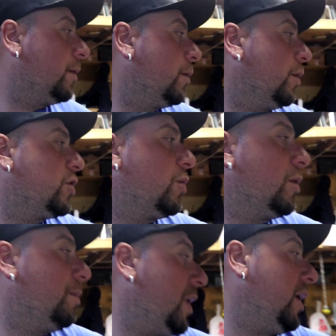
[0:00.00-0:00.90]
which
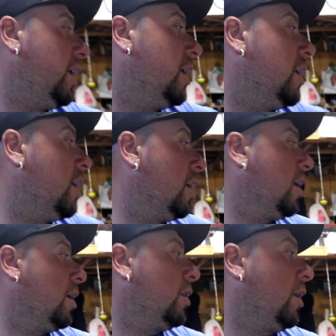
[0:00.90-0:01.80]
would be
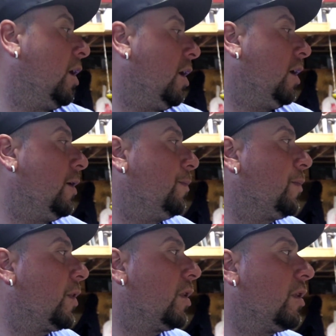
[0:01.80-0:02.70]

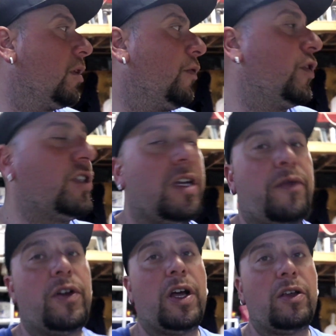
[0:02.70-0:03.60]
the first thing,
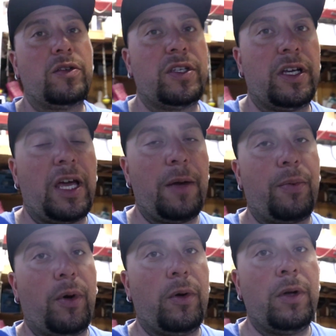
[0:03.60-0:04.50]
if you're not using
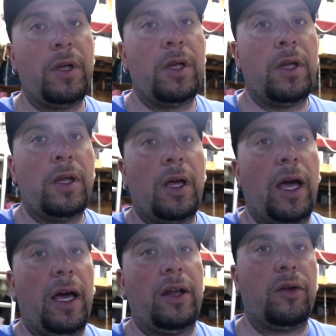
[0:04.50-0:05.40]
K-Pro
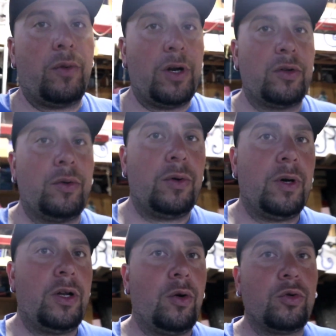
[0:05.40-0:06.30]
and you want to do
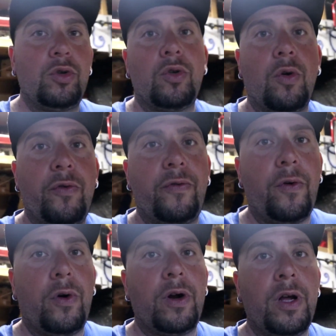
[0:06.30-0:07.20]
an 02 to
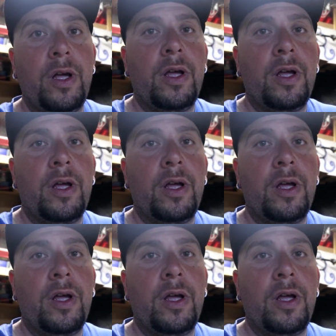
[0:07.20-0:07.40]
04